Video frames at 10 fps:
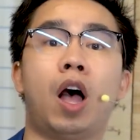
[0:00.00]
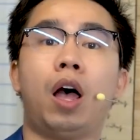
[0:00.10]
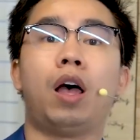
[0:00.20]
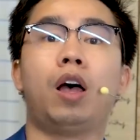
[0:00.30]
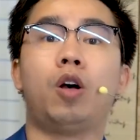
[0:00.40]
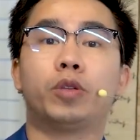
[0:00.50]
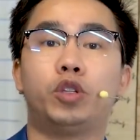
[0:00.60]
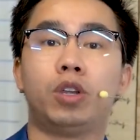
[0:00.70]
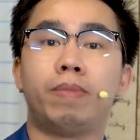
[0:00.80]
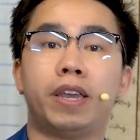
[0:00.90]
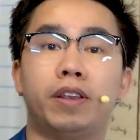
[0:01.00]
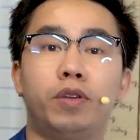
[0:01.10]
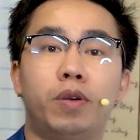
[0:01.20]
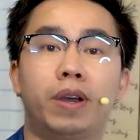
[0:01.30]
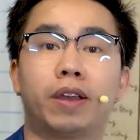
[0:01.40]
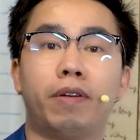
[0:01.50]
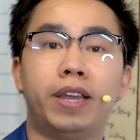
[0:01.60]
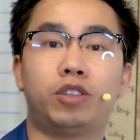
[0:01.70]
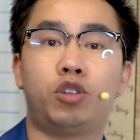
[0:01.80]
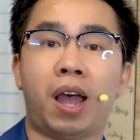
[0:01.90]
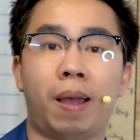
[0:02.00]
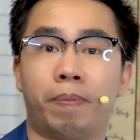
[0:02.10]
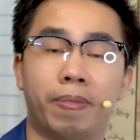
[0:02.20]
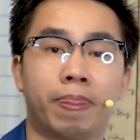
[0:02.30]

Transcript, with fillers: oh, Jimmy, you do a great job.